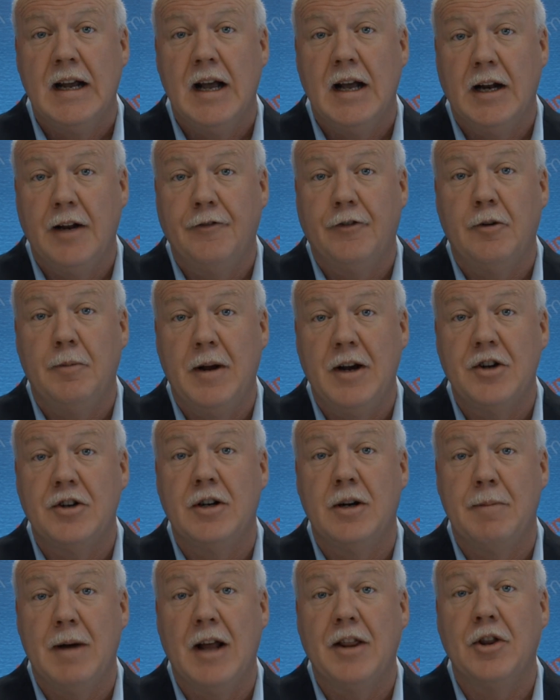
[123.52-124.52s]
and
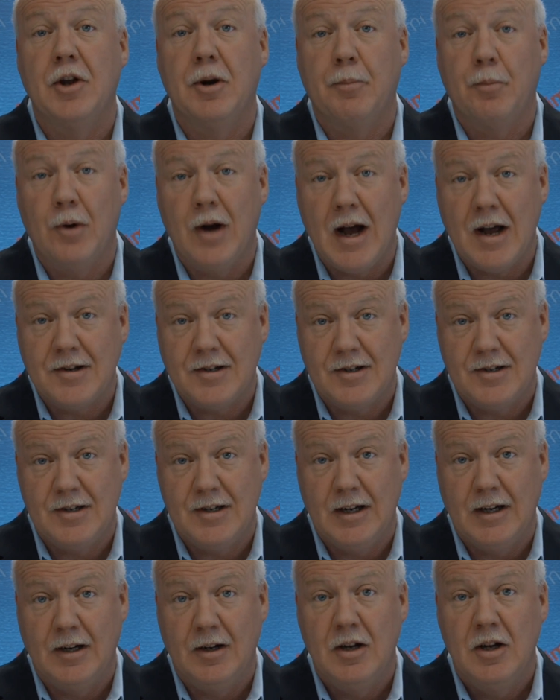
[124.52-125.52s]
information about their
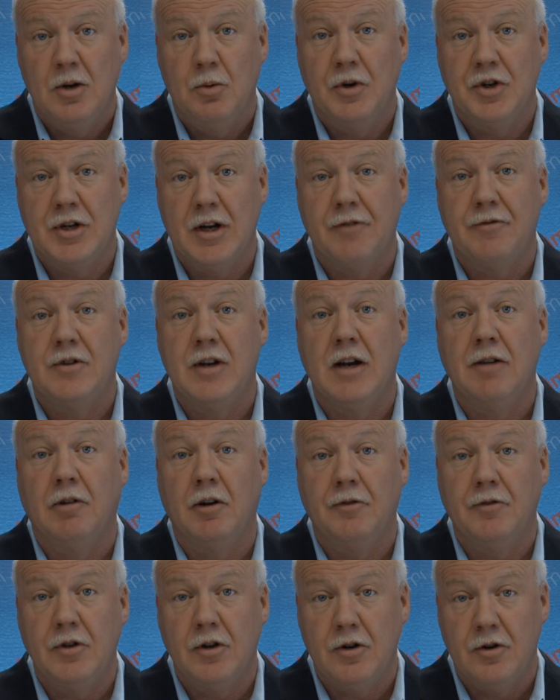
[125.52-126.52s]
processing, which FDA
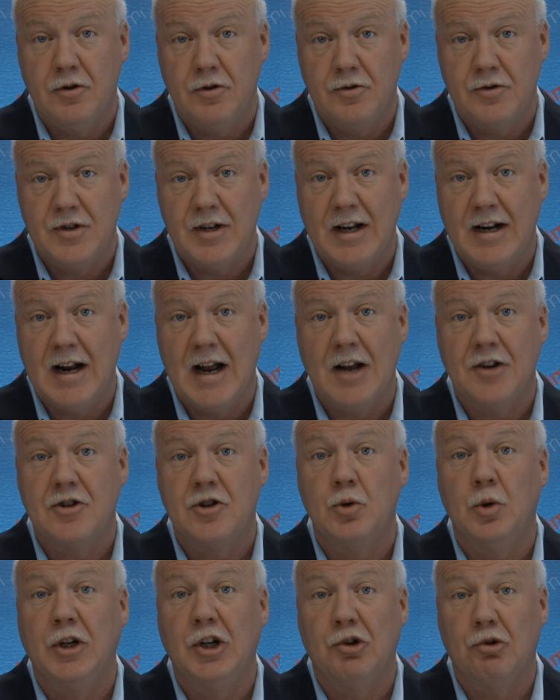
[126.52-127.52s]
reviews and has
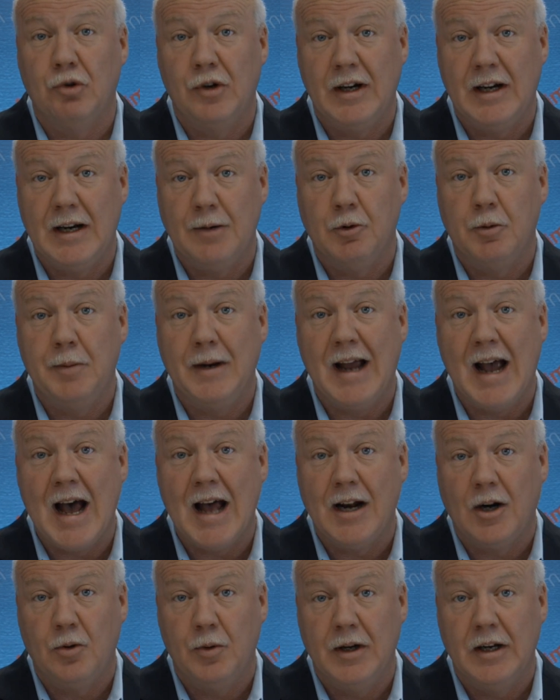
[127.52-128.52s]
to agree would be
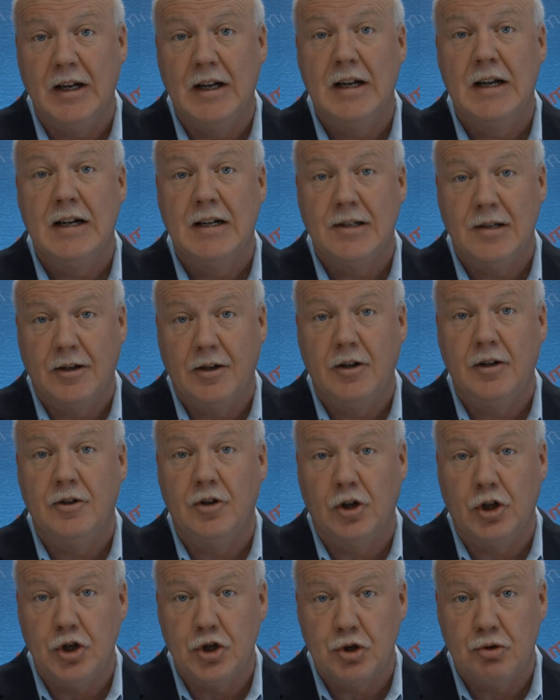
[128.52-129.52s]
adequate
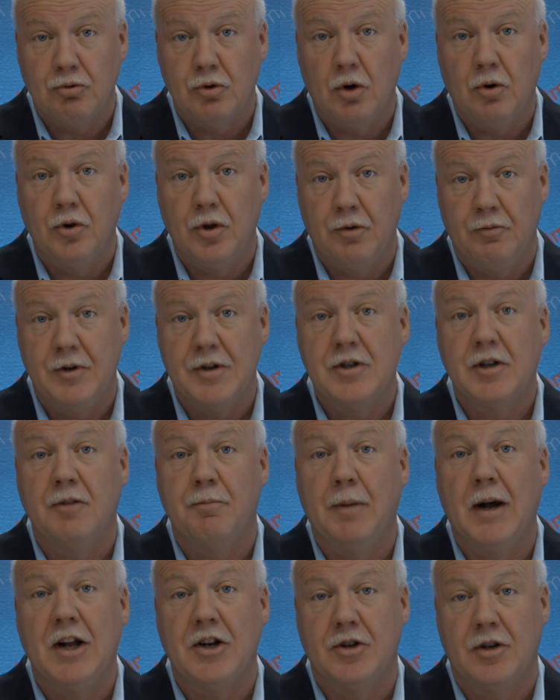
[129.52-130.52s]
to control the risk of
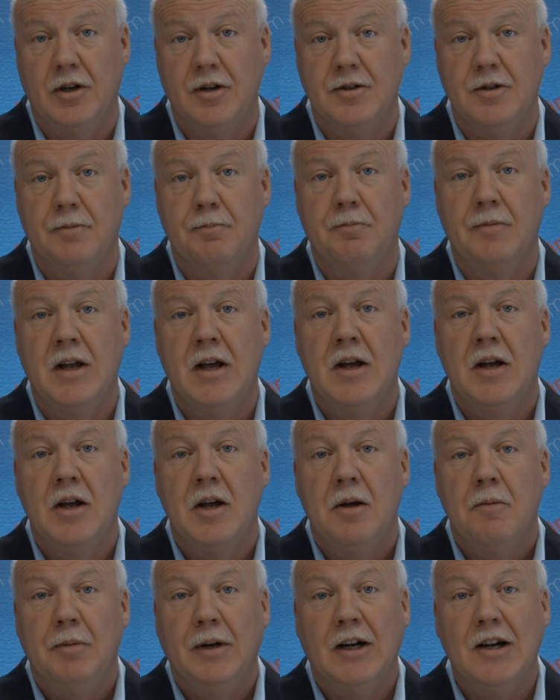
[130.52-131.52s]
botulism.
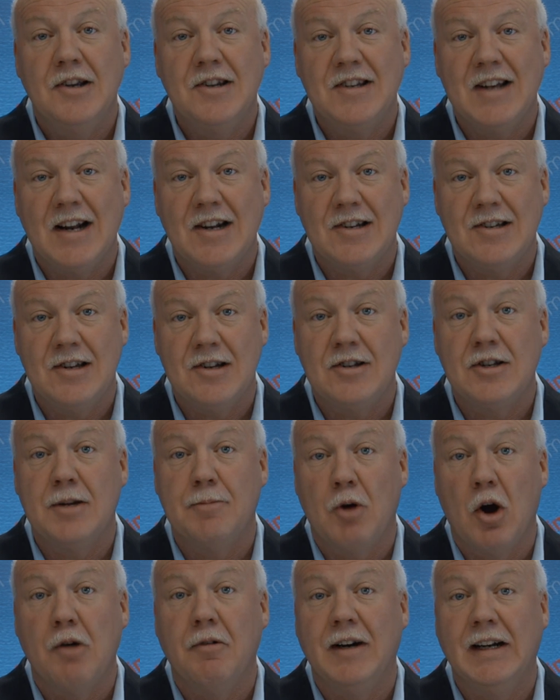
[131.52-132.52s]
Because that
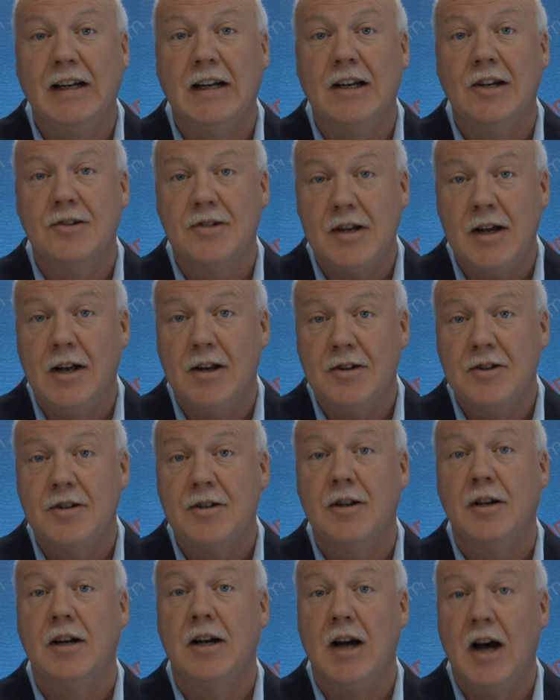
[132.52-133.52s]
system already
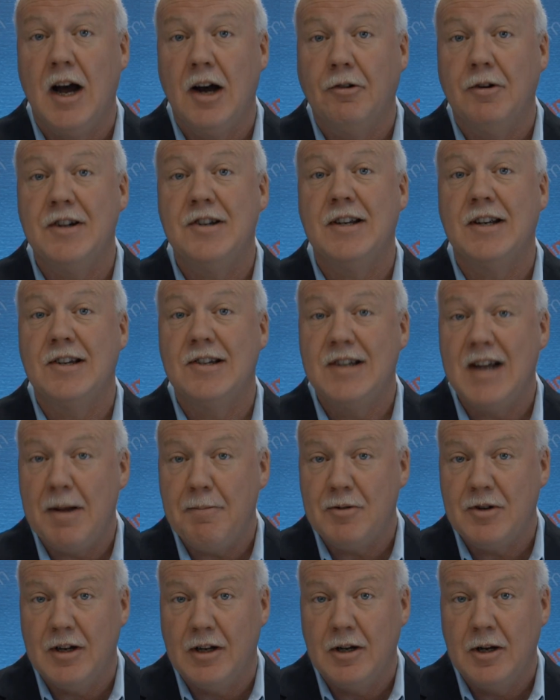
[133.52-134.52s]
exists, Congress
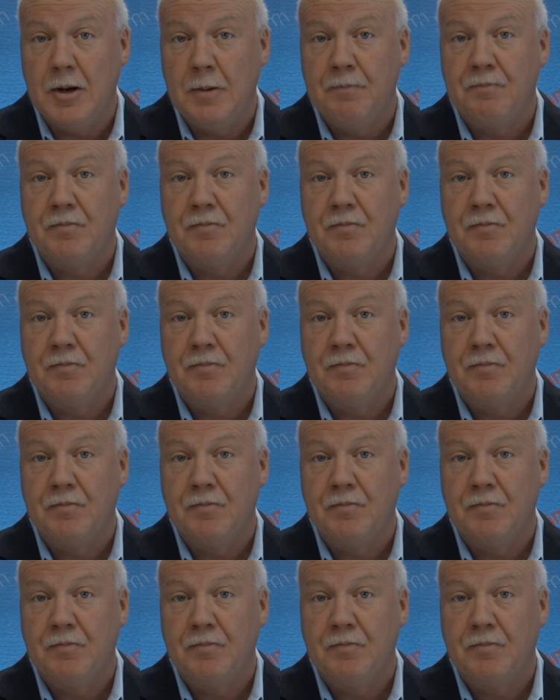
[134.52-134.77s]
exempted